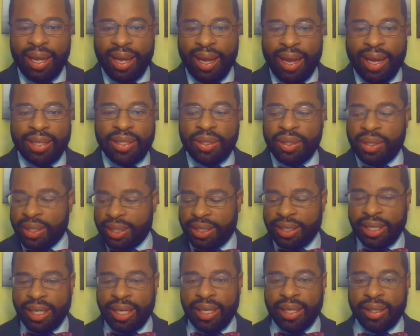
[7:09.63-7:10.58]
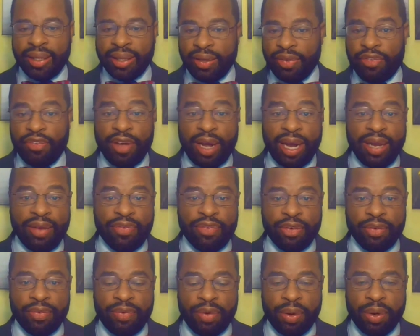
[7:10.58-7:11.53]
As you can see, the fight
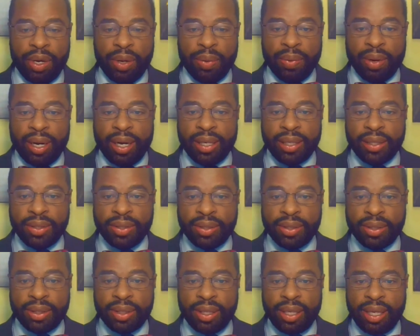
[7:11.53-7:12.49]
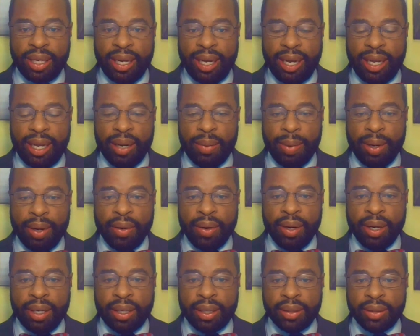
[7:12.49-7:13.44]
for voting rights in
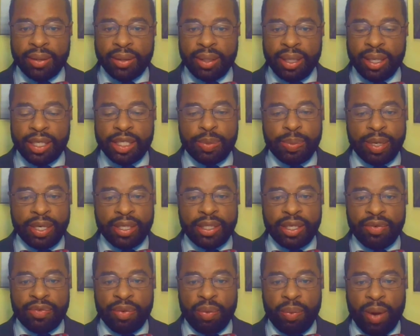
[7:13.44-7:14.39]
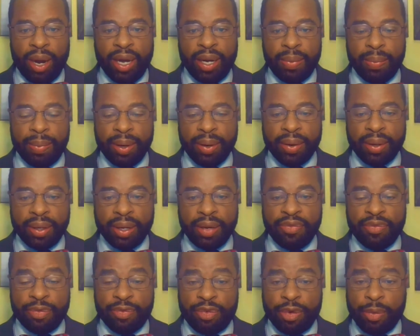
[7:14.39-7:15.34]
America, especially for
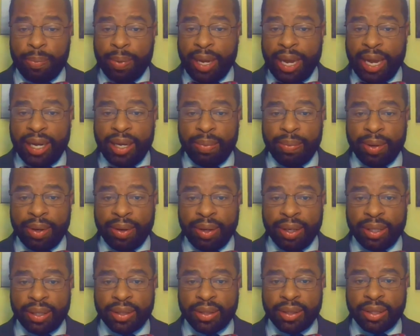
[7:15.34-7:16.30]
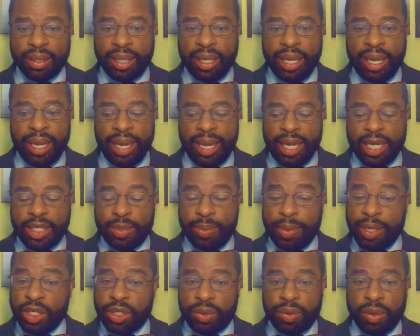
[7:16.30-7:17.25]
black Americans, has
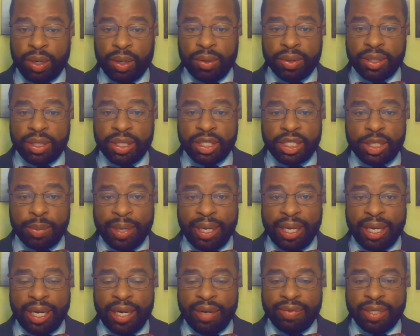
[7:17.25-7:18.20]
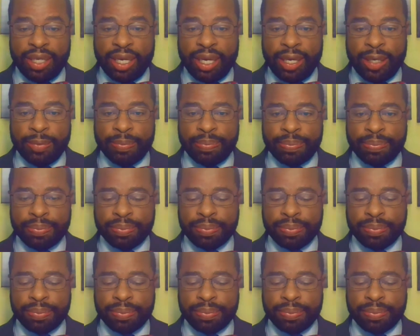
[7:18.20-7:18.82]
been a struggle since the beginning of time.